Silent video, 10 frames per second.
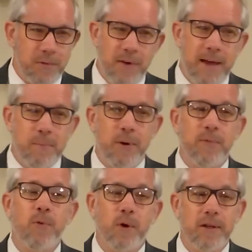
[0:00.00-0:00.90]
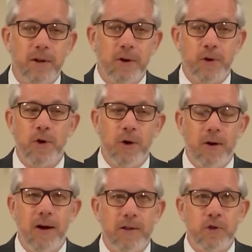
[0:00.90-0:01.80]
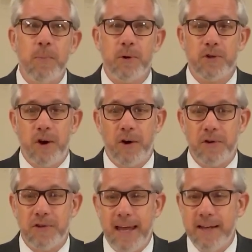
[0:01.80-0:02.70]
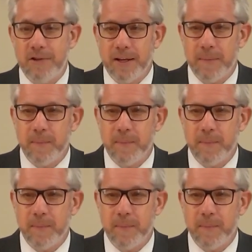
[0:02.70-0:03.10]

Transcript: a 5.4 liter uh, supercharged engine.